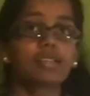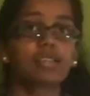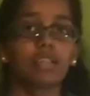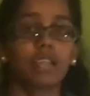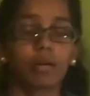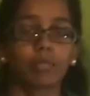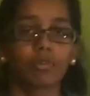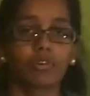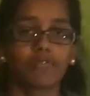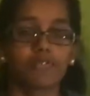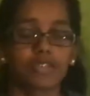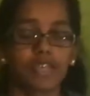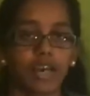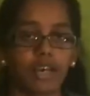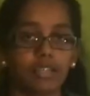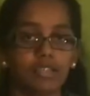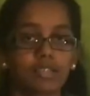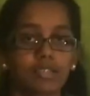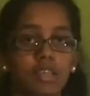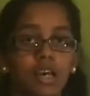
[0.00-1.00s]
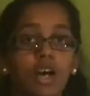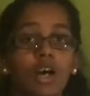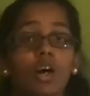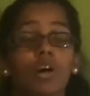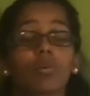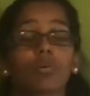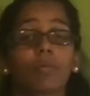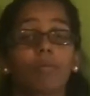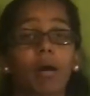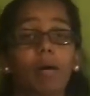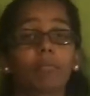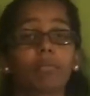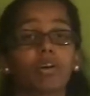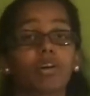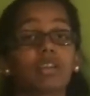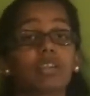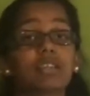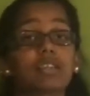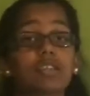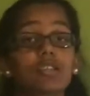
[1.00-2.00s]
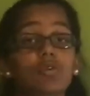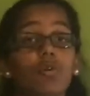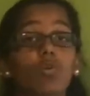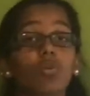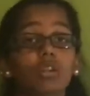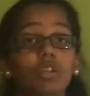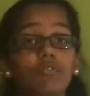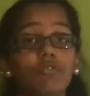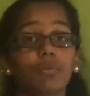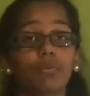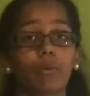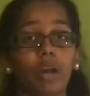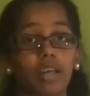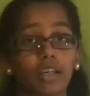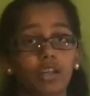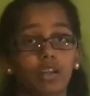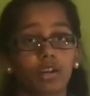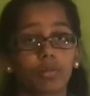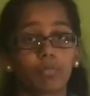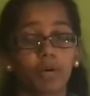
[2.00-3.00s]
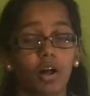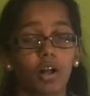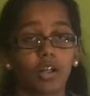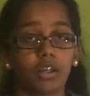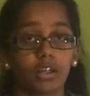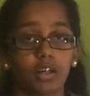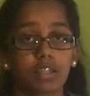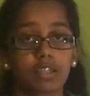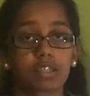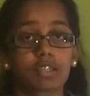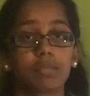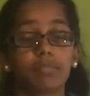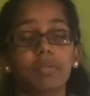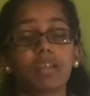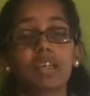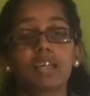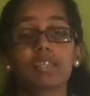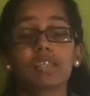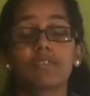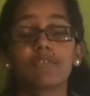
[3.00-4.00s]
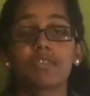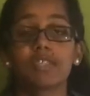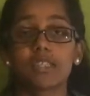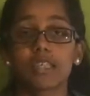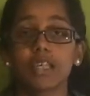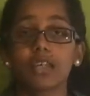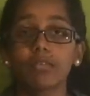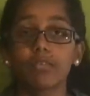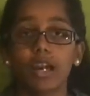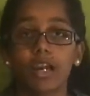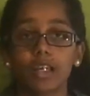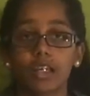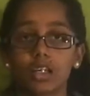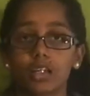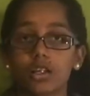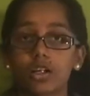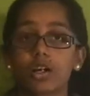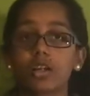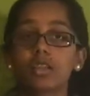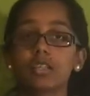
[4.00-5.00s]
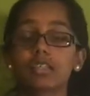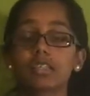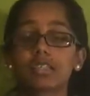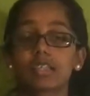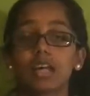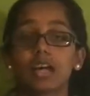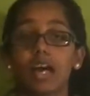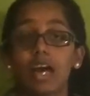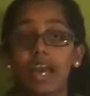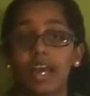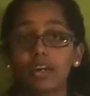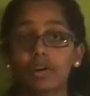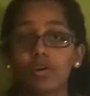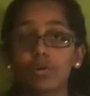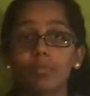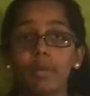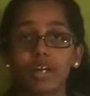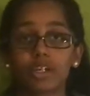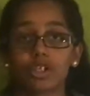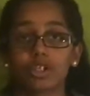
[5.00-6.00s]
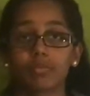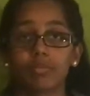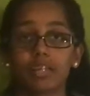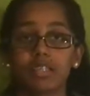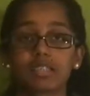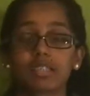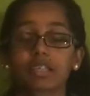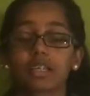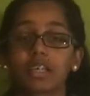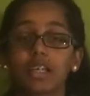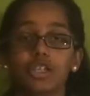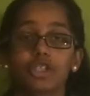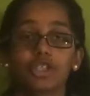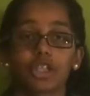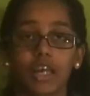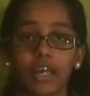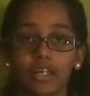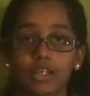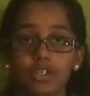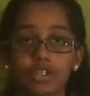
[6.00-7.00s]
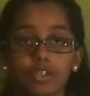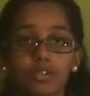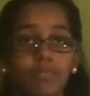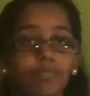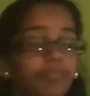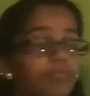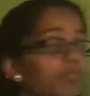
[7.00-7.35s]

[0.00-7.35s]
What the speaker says: is the number of sides. Remember, this is only for regular polygons, because if it's irregular, this angle measurements can change.